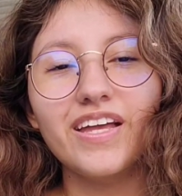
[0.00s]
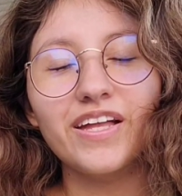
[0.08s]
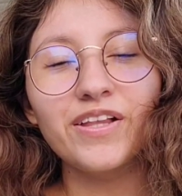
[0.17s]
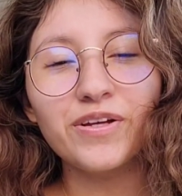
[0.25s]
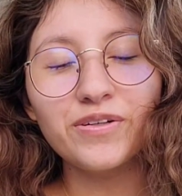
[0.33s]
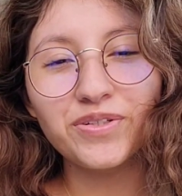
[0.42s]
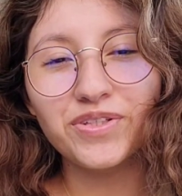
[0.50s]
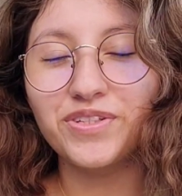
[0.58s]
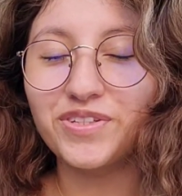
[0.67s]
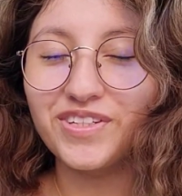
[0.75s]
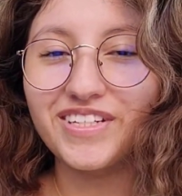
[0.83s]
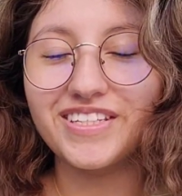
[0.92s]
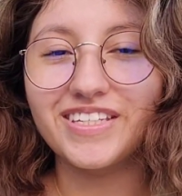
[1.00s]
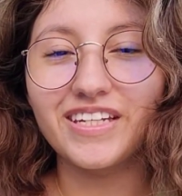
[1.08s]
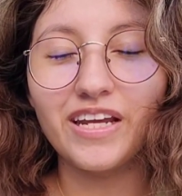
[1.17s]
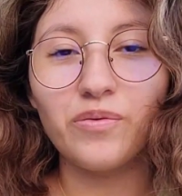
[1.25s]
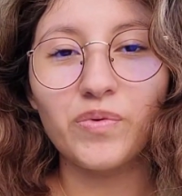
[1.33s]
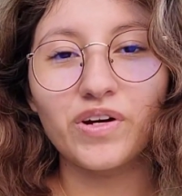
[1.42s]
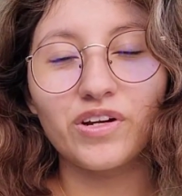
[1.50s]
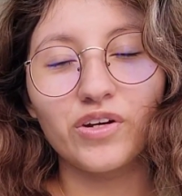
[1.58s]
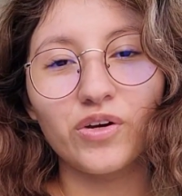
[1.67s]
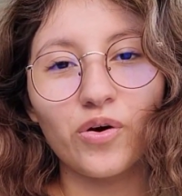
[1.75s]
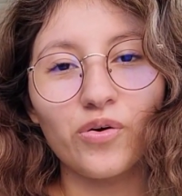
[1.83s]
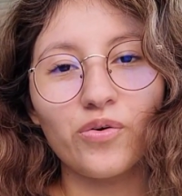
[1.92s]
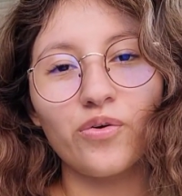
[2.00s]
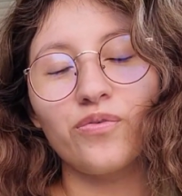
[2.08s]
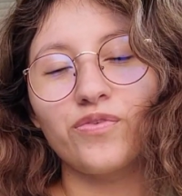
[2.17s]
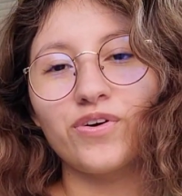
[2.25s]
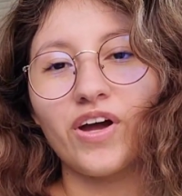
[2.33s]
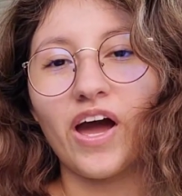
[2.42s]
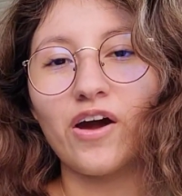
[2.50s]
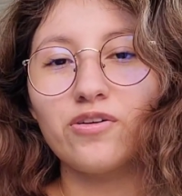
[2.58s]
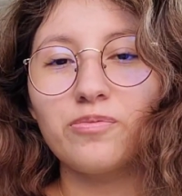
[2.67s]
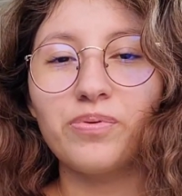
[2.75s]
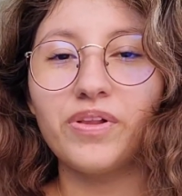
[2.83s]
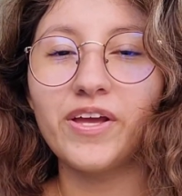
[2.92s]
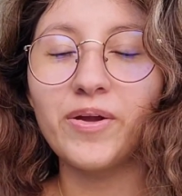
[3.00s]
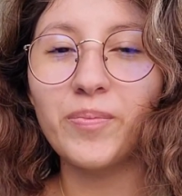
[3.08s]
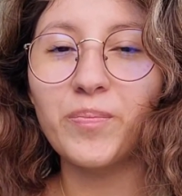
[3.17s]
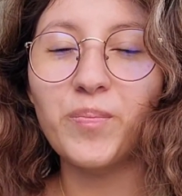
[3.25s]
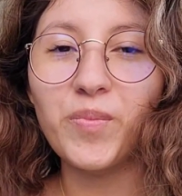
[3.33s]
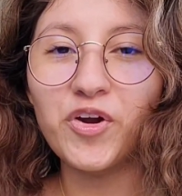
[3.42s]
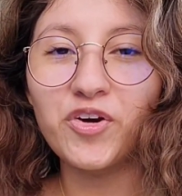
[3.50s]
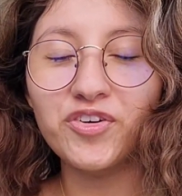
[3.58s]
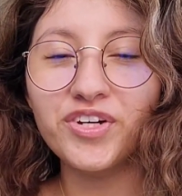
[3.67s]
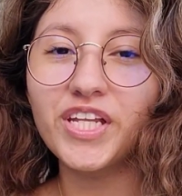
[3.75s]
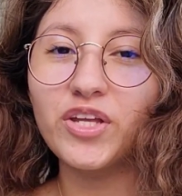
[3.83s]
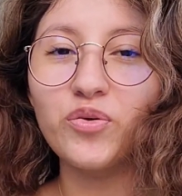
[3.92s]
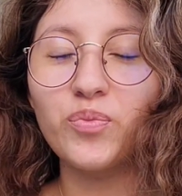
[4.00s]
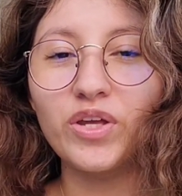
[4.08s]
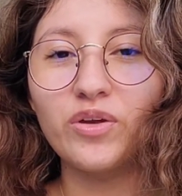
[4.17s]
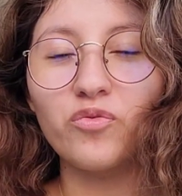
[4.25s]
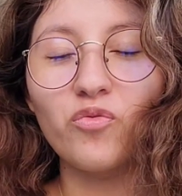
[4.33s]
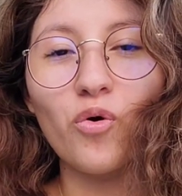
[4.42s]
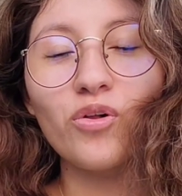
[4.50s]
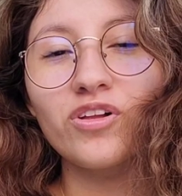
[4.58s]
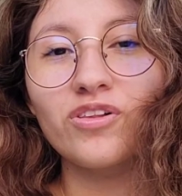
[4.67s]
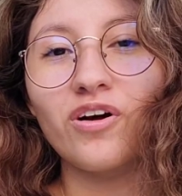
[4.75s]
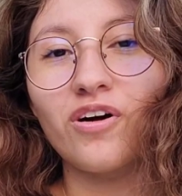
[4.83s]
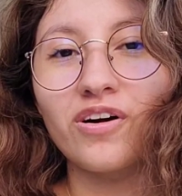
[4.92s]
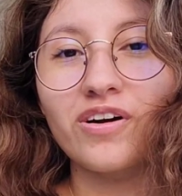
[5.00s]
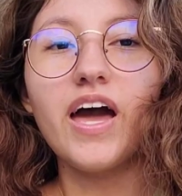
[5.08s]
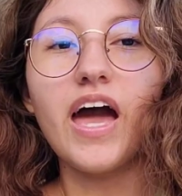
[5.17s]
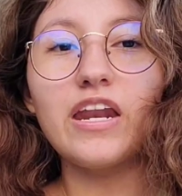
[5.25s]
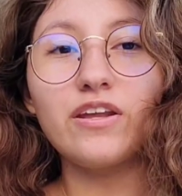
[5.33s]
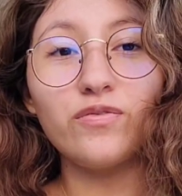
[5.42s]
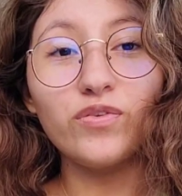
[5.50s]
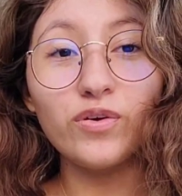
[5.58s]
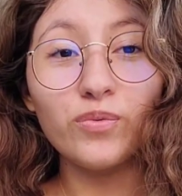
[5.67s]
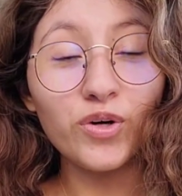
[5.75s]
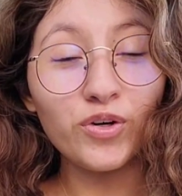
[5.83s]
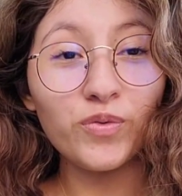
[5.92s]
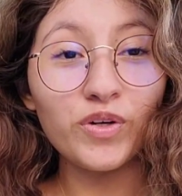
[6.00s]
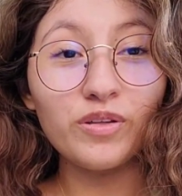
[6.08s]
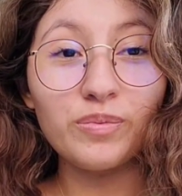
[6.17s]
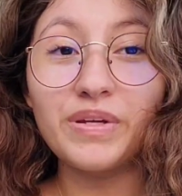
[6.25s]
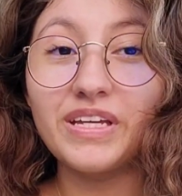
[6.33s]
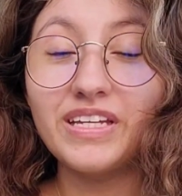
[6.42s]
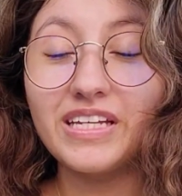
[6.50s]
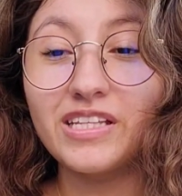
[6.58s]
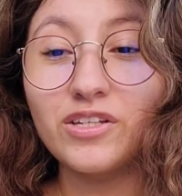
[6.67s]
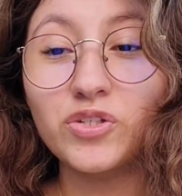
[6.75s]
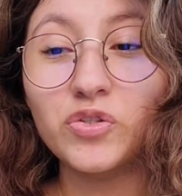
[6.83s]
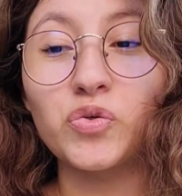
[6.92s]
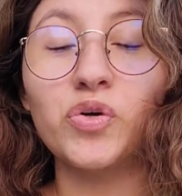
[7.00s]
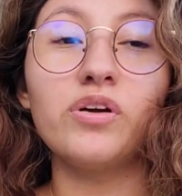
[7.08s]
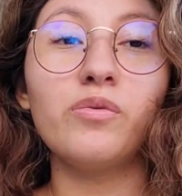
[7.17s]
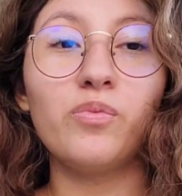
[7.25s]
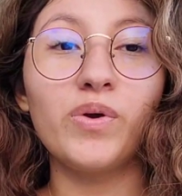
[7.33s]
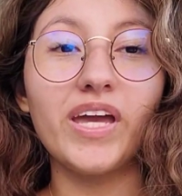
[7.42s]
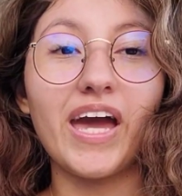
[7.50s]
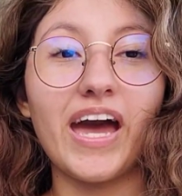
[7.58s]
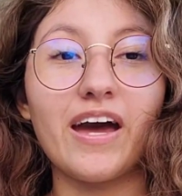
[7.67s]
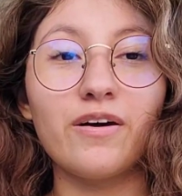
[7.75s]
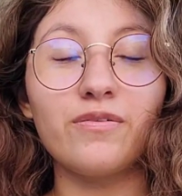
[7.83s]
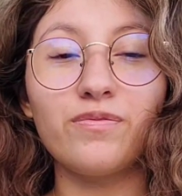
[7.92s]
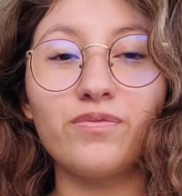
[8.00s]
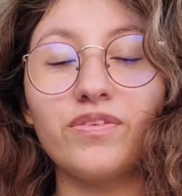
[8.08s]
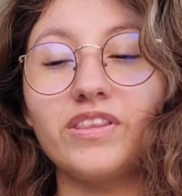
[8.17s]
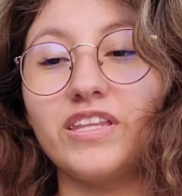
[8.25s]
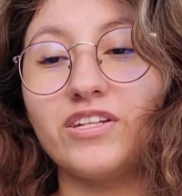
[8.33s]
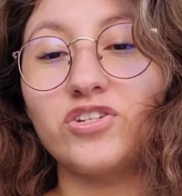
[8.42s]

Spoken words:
Hello student, today we're going to go over how to play Merrily We Roll Along. And if you work with me in the store, we have the